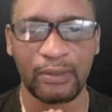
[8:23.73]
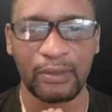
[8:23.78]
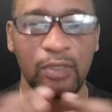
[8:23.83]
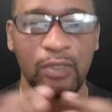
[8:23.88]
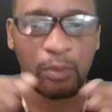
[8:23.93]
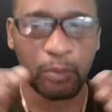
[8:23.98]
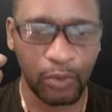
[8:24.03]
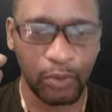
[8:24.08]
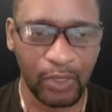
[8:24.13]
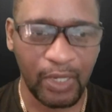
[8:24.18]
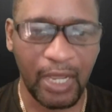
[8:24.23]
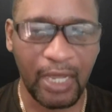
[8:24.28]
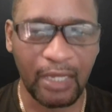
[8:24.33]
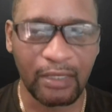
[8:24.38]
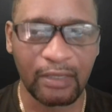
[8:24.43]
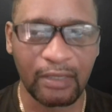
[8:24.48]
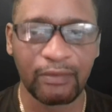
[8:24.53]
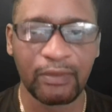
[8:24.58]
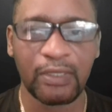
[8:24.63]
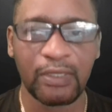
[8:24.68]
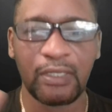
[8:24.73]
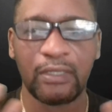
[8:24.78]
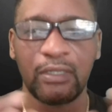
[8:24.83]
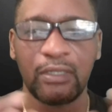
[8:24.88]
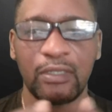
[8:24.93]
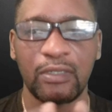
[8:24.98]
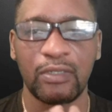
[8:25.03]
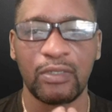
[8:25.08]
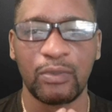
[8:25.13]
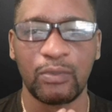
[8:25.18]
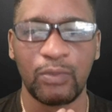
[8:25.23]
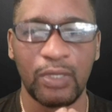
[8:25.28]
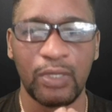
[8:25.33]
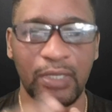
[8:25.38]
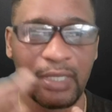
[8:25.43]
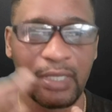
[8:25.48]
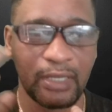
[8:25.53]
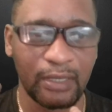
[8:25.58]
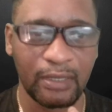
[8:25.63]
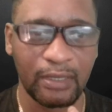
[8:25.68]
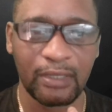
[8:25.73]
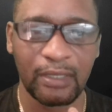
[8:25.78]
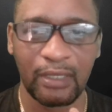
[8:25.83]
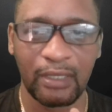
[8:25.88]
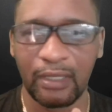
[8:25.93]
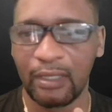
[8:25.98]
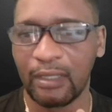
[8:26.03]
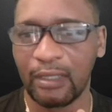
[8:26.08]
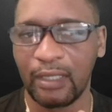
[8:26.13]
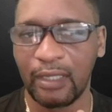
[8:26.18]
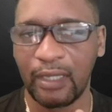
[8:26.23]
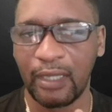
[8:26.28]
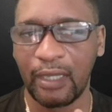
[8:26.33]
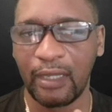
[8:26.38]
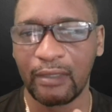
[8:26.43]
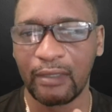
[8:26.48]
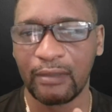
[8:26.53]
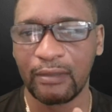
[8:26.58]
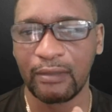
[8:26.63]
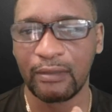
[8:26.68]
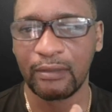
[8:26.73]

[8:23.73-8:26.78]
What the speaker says: The proactive leader is the one that is thinking ahead.